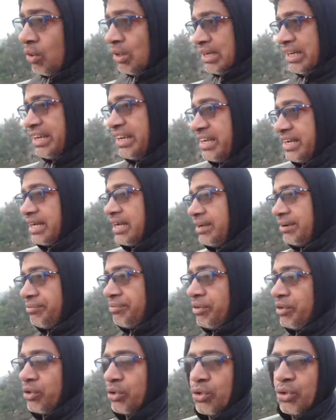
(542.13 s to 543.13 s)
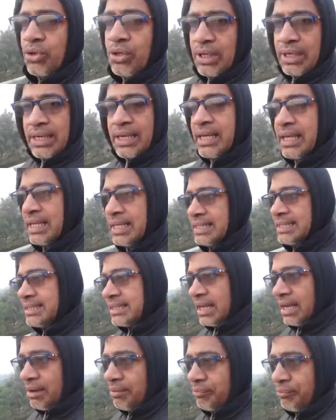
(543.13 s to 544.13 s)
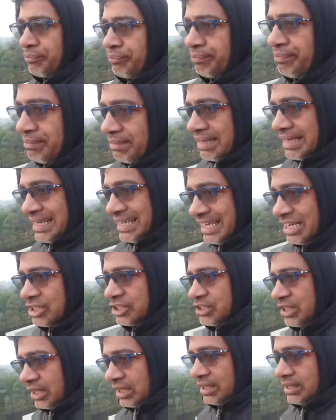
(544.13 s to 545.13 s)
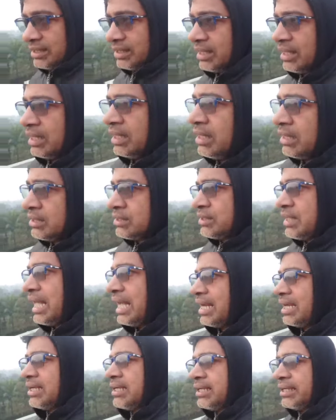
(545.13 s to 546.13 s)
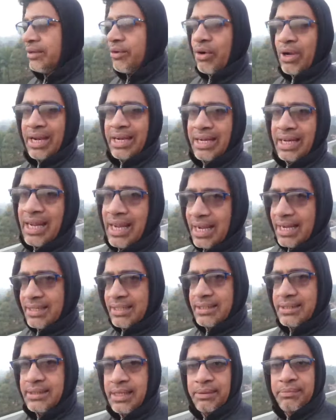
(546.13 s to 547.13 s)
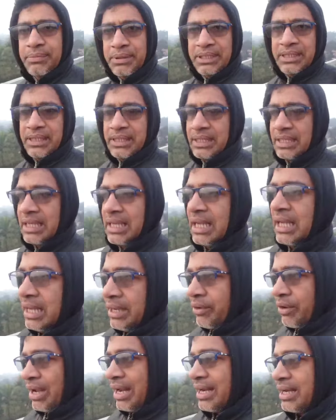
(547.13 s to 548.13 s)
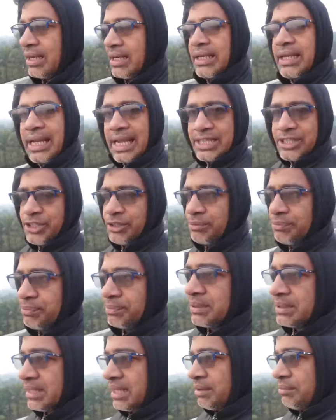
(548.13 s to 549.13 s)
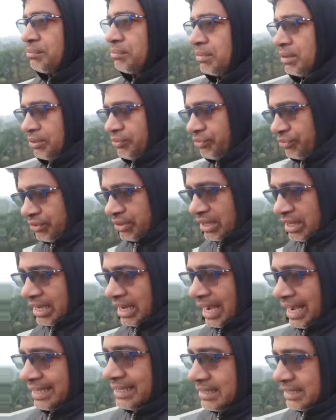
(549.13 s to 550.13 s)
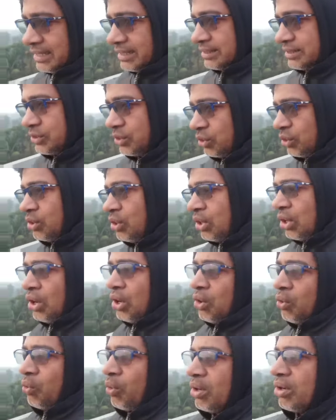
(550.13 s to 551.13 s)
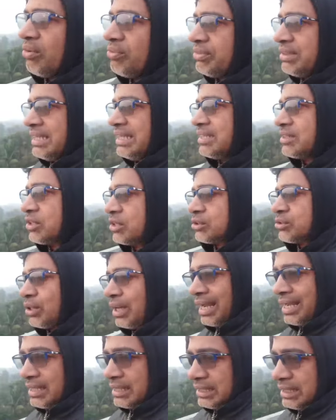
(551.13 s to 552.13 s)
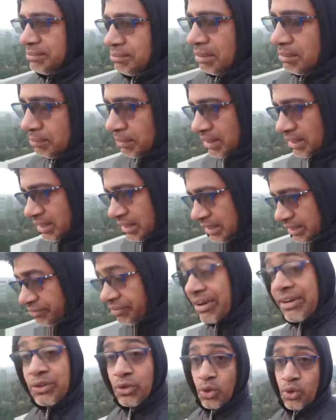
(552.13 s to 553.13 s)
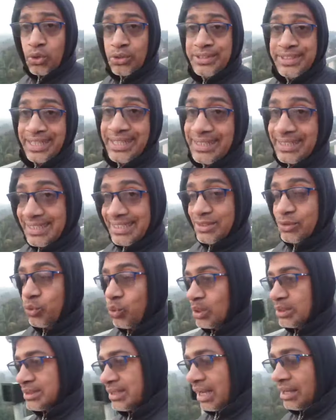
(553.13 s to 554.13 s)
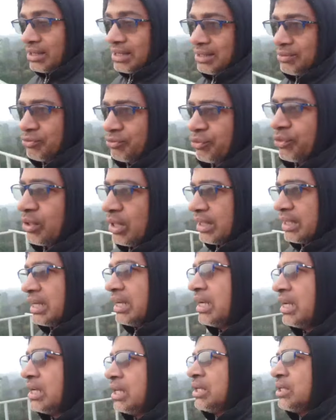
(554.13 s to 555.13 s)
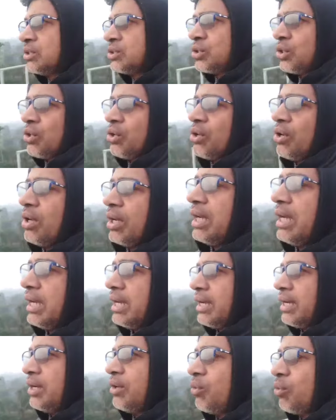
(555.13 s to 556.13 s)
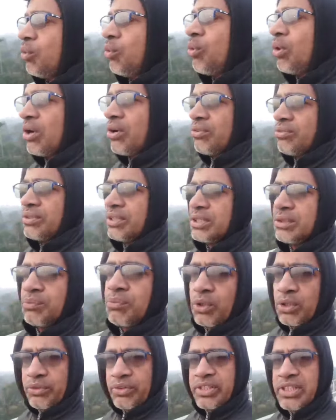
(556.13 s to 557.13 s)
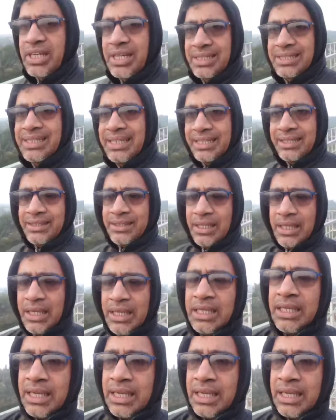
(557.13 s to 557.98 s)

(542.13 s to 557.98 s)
will give you some result. Then you can get something, you can achieve some of ideas. So one of things also I remember, if I do not say these words I can forget. So one of these motivational things,